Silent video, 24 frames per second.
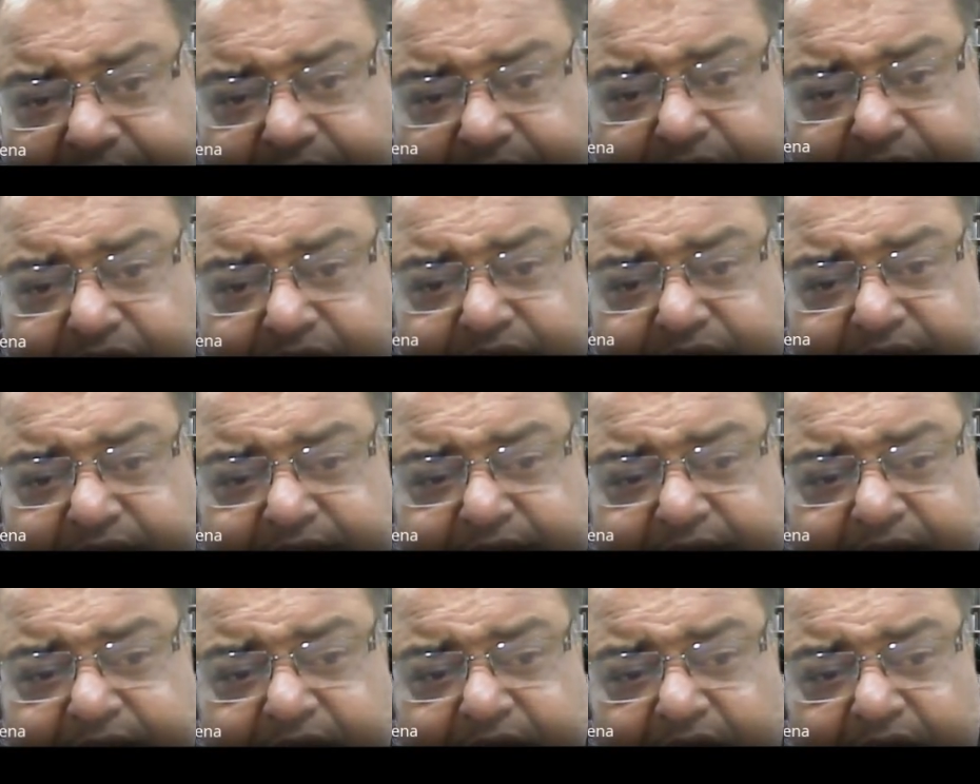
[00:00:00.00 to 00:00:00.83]
use the
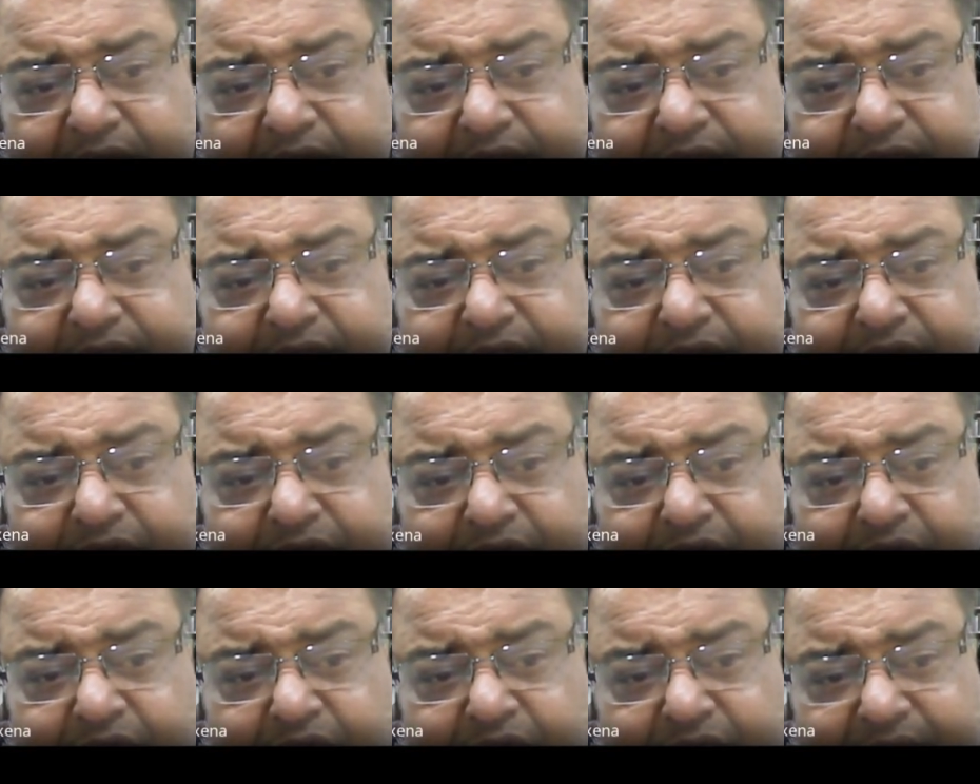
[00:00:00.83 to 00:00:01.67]
technologies
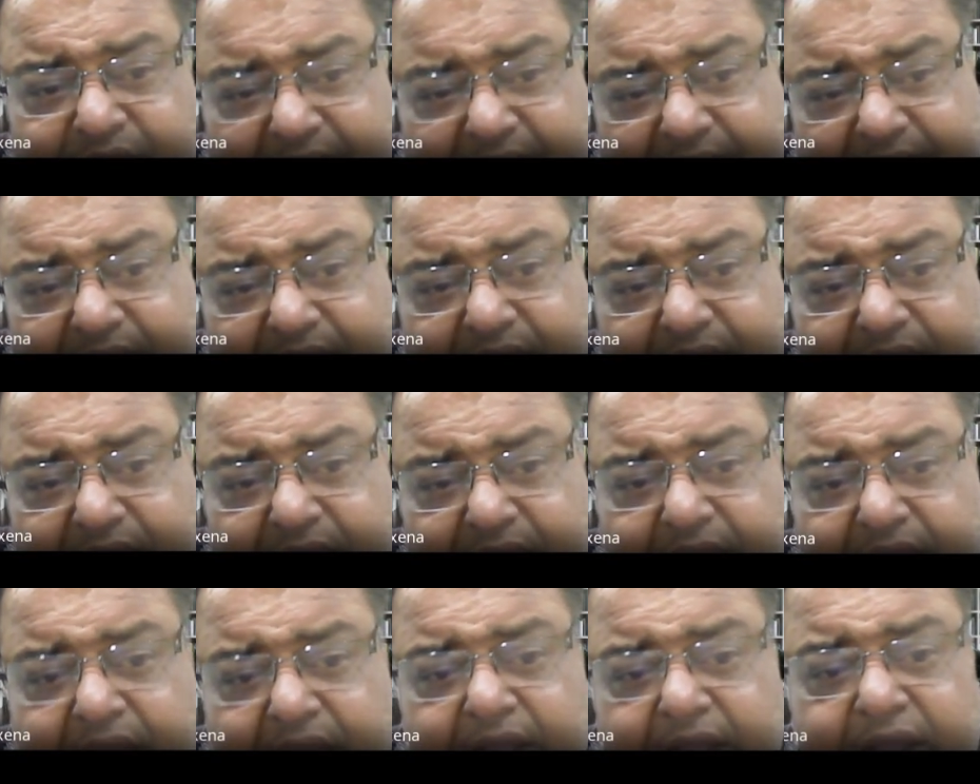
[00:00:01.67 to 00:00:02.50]
to track
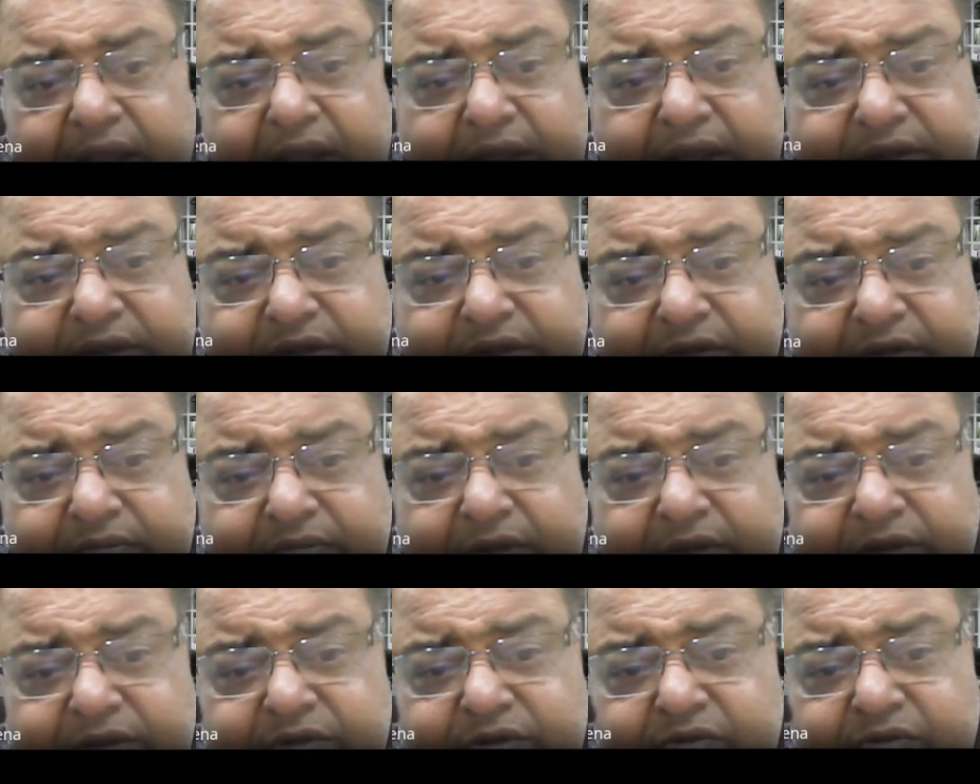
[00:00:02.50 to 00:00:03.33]

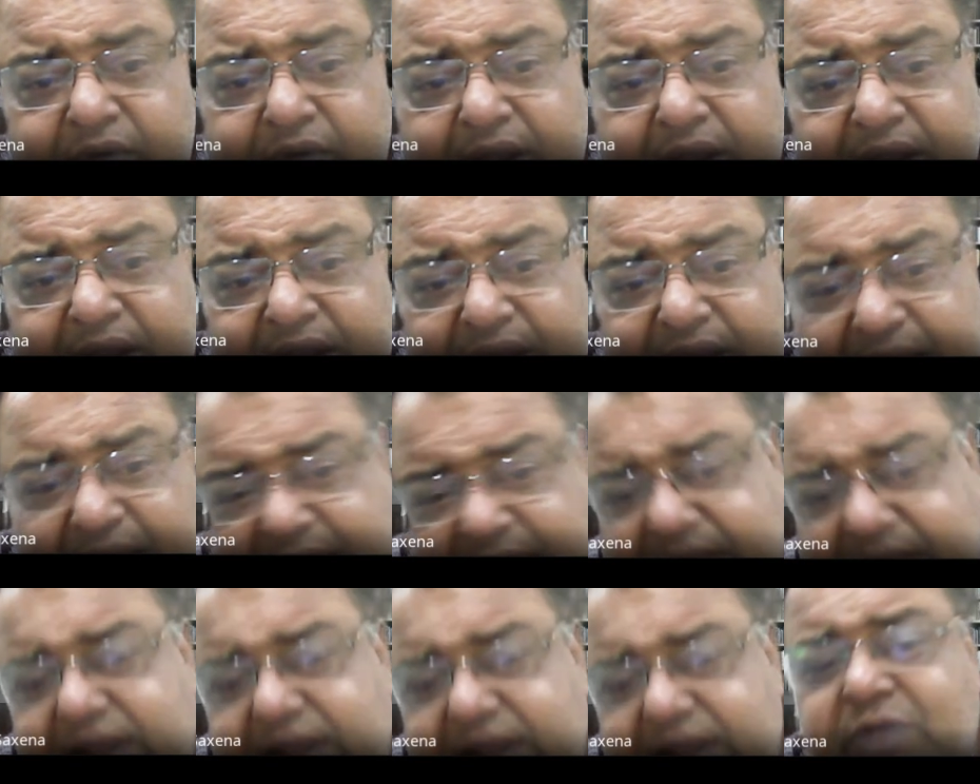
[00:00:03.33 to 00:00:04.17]
customers who are
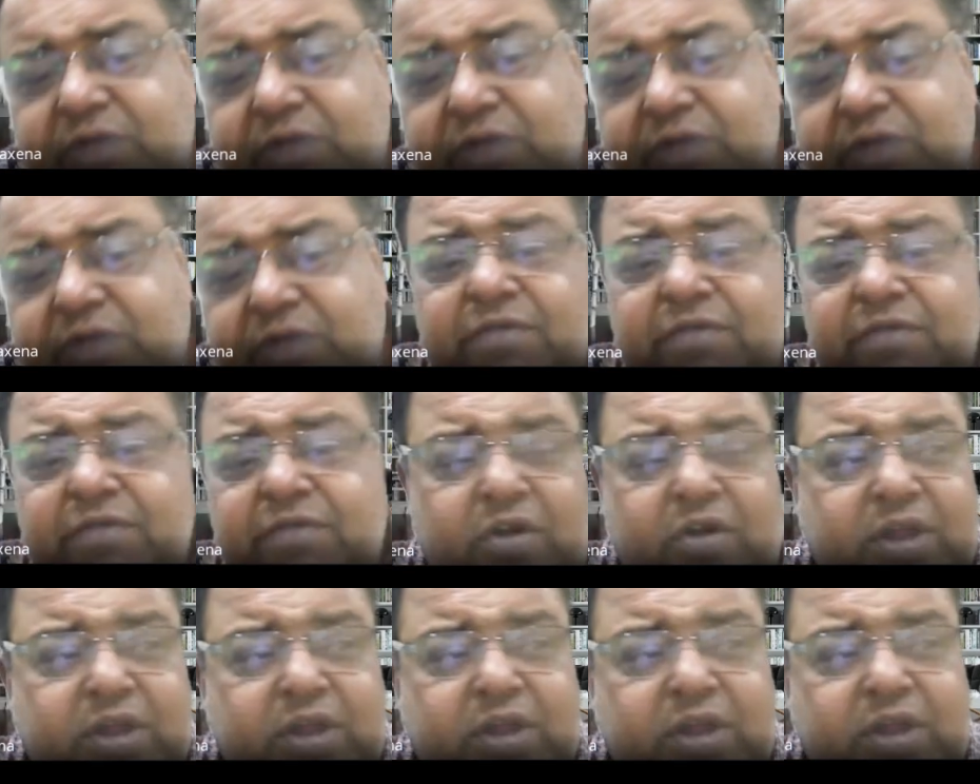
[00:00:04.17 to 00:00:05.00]
likely to
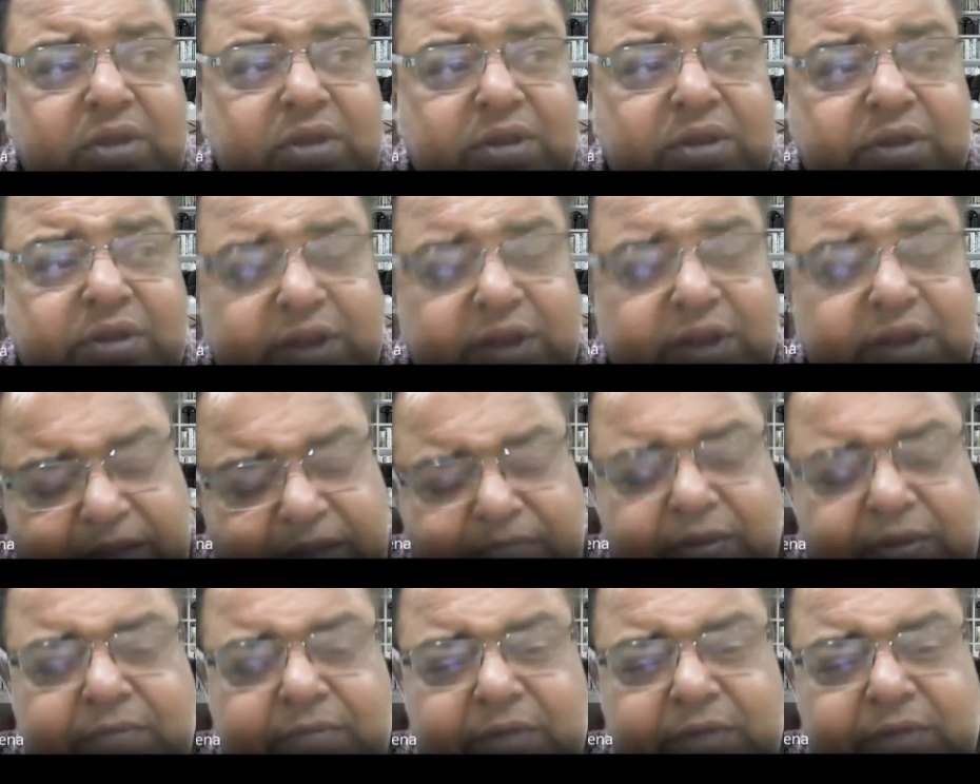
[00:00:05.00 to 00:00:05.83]
default on
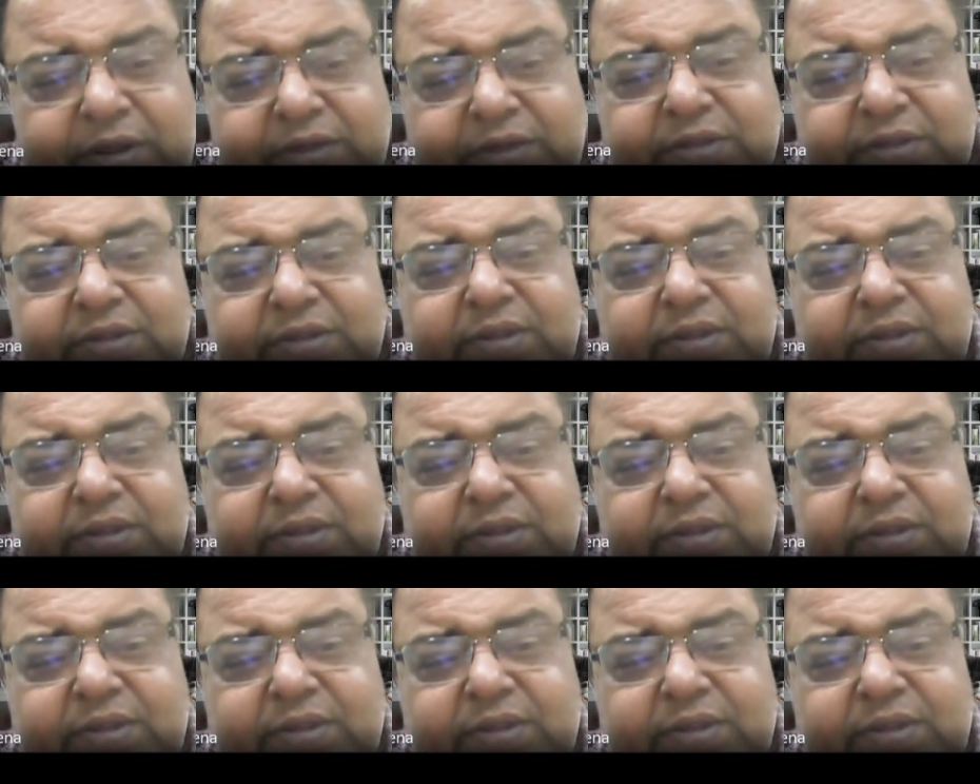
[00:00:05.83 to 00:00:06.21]
repayments.